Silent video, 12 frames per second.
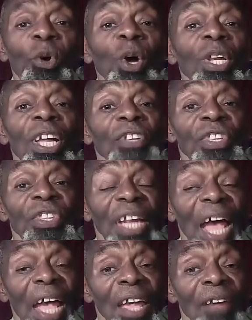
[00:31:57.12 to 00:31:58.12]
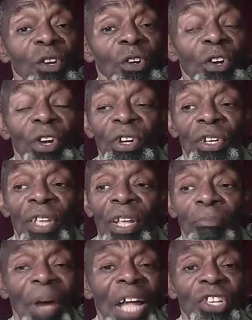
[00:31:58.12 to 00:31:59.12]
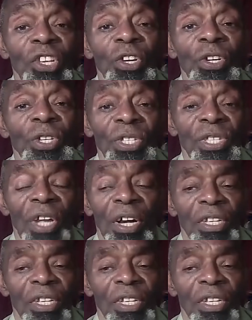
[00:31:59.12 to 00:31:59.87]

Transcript: more lesson that I have learned in my years